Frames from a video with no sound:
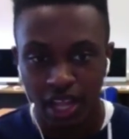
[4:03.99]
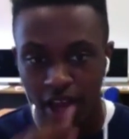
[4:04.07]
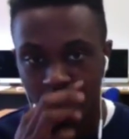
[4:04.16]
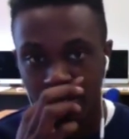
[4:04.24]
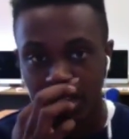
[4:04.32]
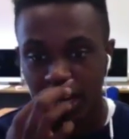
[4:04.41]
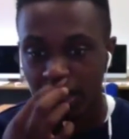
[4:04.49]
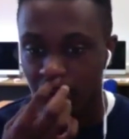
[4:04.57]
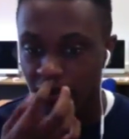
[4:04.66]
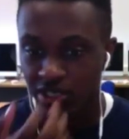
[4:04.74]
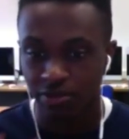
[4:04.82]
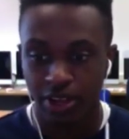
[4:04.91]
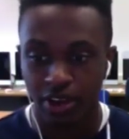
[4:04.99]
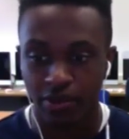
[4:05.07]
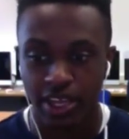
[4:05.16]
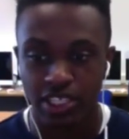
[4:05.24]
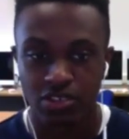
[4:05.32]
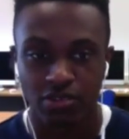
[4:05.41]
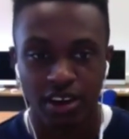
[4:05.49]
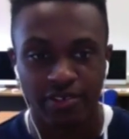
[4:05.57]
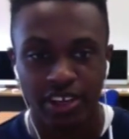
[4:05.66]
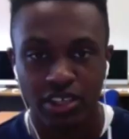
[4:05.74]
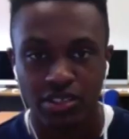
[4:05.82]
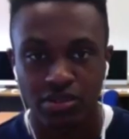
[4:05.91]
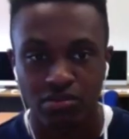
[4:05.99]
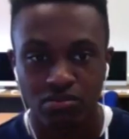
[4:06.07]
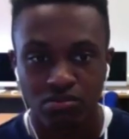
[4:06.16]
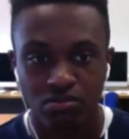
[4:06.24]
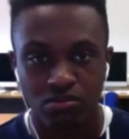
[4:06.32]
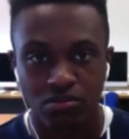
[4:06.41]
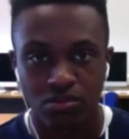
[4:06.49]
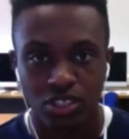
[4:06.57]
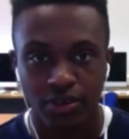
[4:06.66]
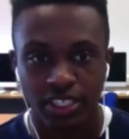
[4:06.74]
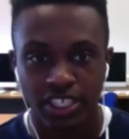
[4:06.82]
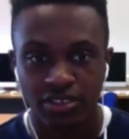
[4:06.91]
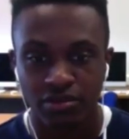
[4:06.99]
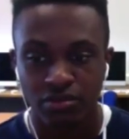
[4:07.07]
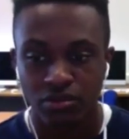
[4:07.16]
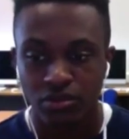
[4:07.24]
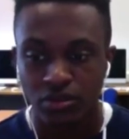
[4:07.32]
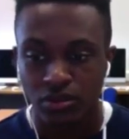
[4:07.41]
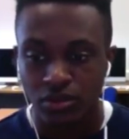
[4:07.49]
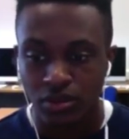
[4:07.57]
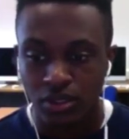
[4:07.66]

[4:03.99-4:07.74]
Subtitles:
something that I really like using when creating graphics, so I didn't.